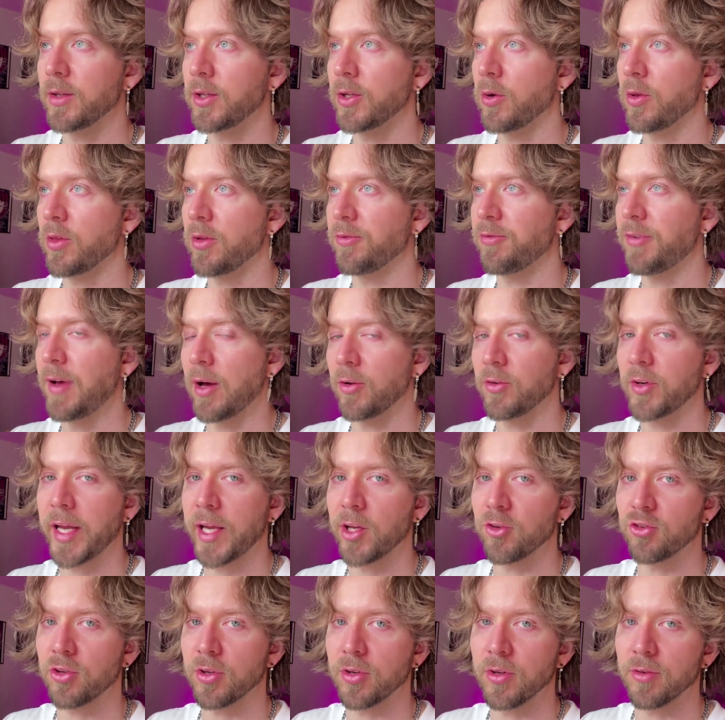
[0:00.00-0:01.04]
the
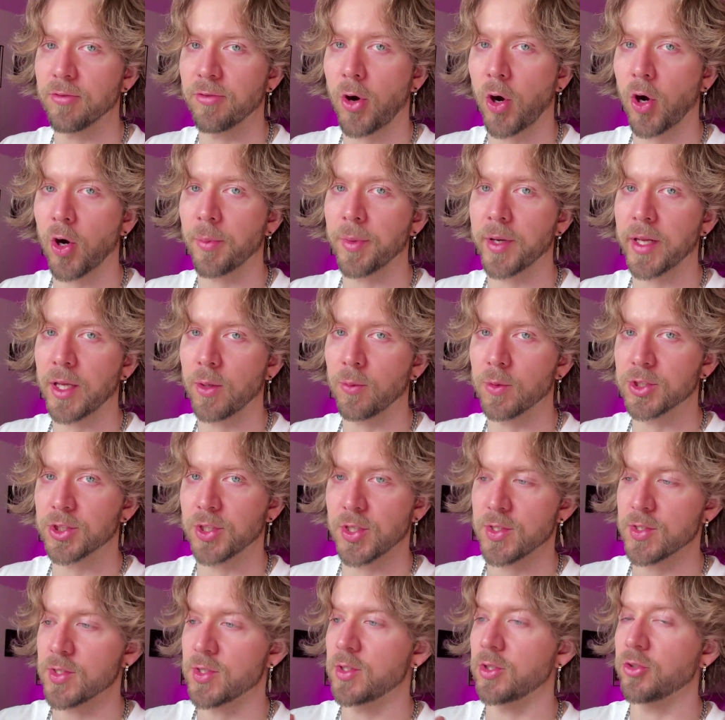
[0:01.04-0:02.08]
foundation of harmony, which
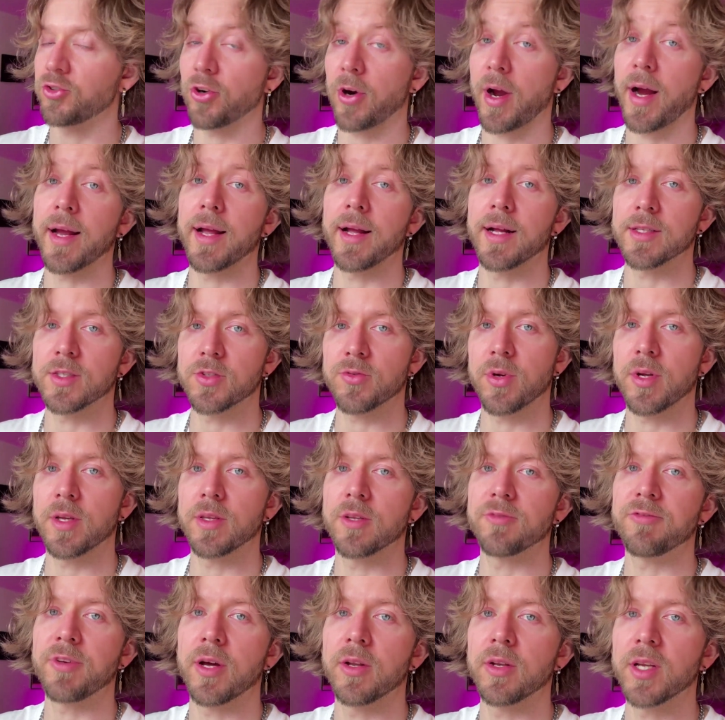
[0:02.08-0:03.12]
is the triads, right?
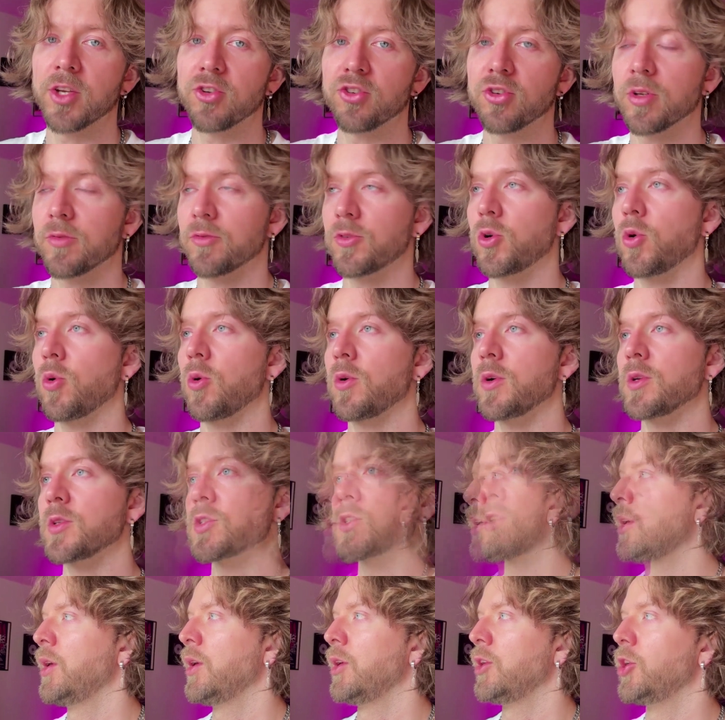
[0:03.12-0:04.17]
The foundation of
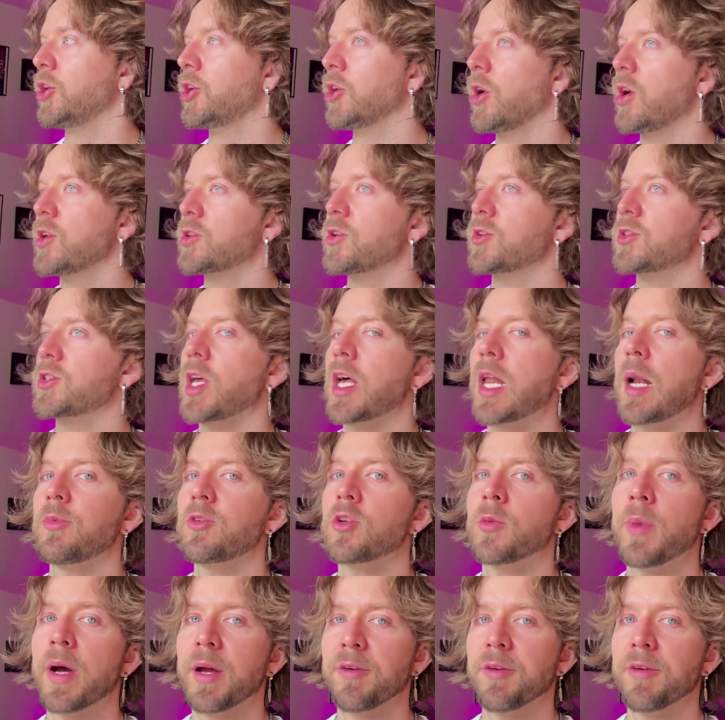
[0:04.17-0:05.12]
chords. You can also sign up to my